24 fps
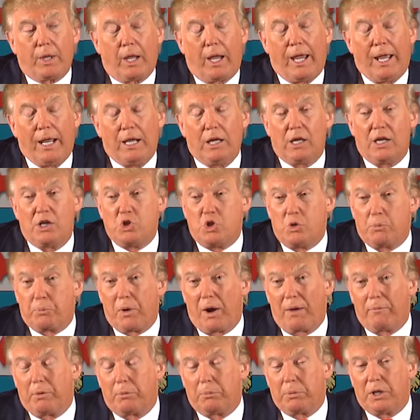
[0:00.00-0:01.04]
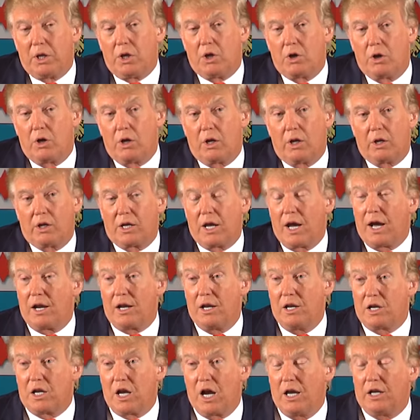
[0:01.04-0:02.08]
And as you probably heard, it got
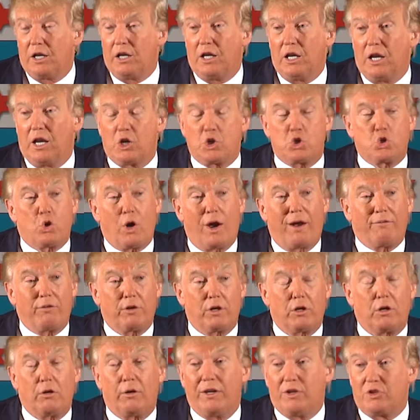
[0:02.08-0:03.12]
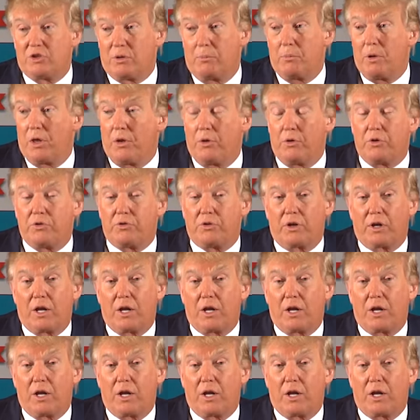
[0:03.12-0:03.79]
in Condé Nast Traveler and some others.